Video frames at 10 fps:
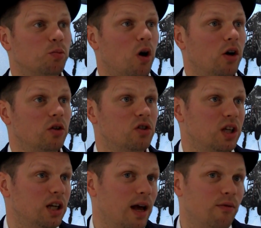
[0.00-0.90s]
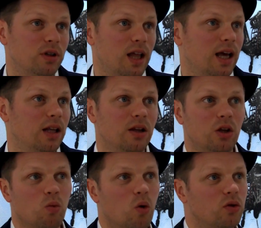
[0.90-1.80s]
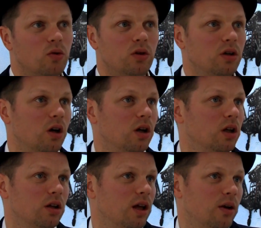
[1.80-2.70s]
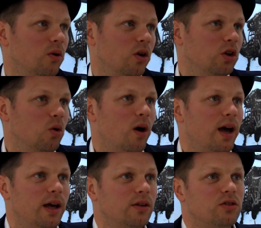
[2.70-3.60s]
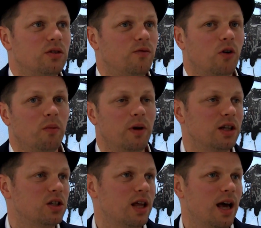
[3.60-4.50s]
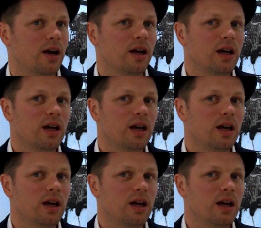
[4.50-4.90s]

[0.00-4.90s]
spot, you've seen it every day, you're on your way from here to there,